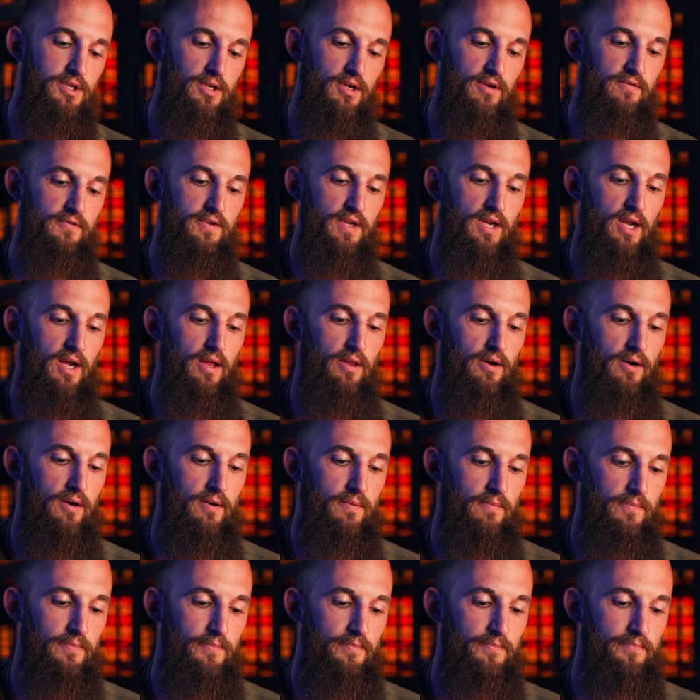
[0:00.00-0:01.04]
enough together
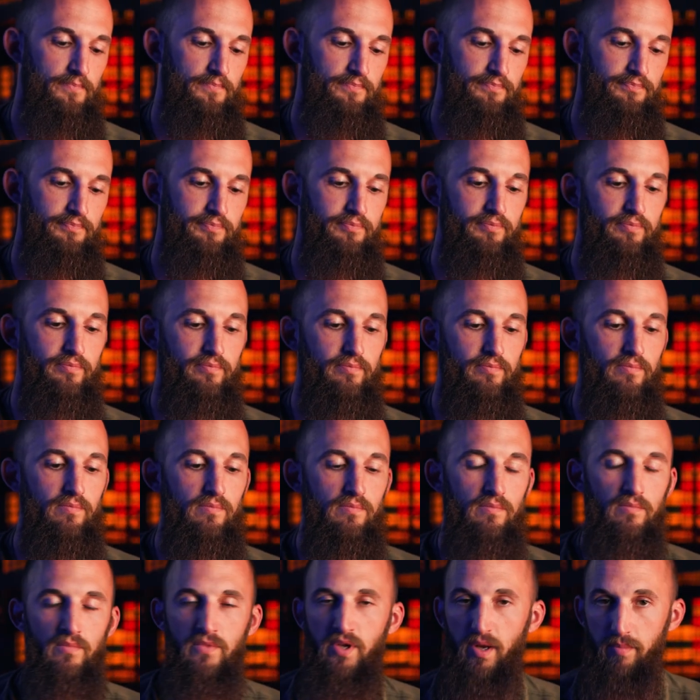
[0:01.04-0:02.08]

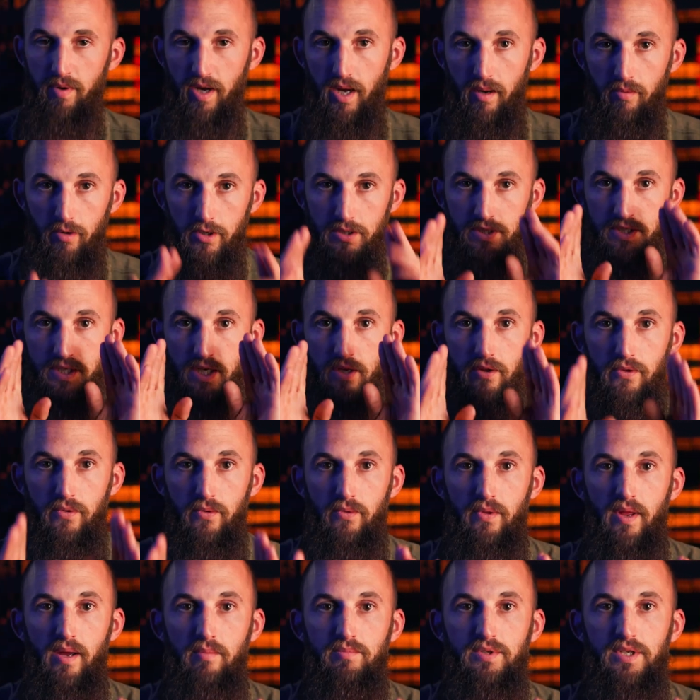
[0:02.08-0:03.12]
to be able to see
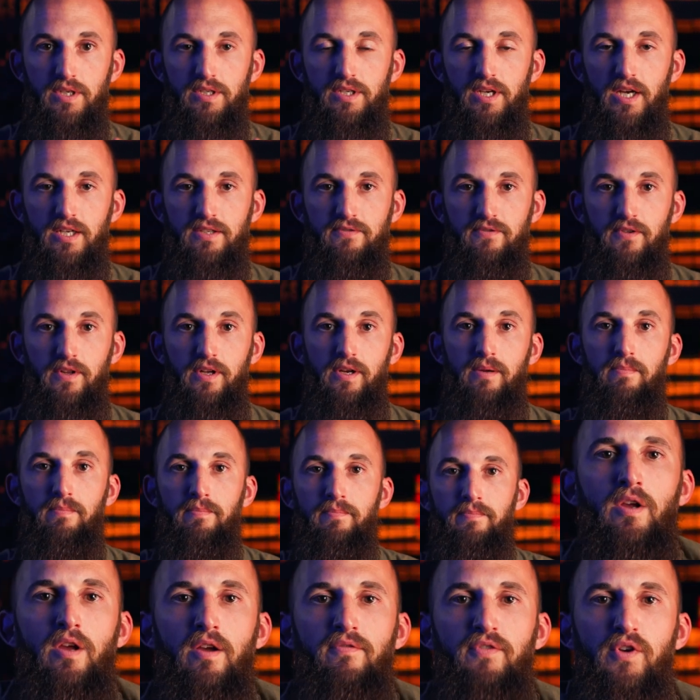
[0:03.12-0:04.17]
through them successfully.
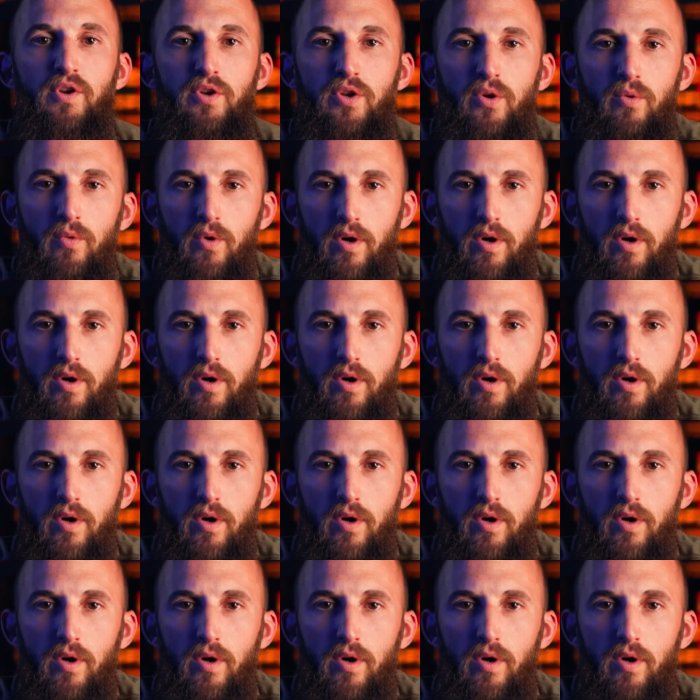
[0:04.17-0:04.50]
If you do